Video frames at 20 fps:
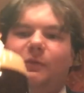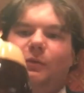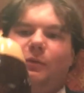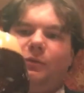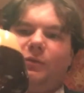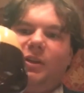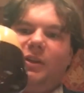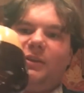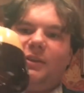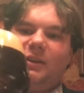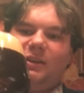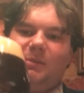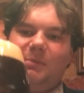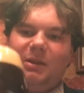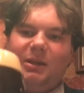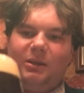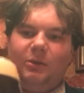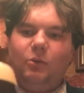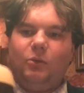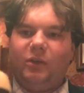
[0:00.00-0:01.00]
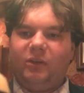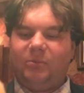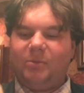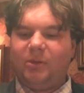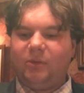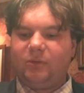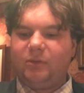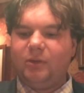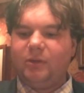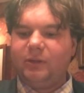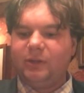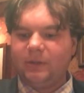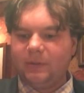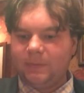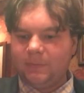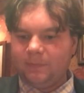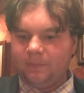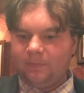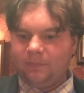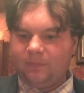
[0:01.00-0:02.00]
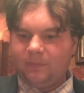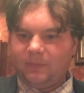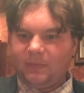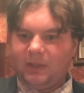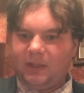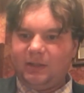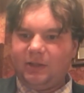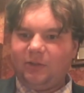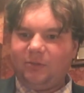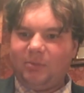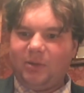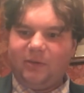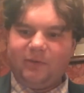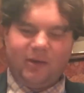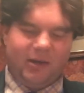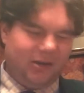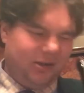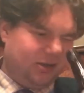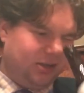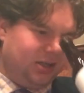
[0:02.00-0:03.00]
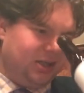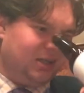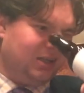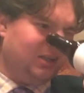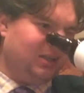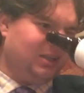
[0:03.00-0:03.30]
full 330 milliliter. Oh, that smells good. That does smell very good.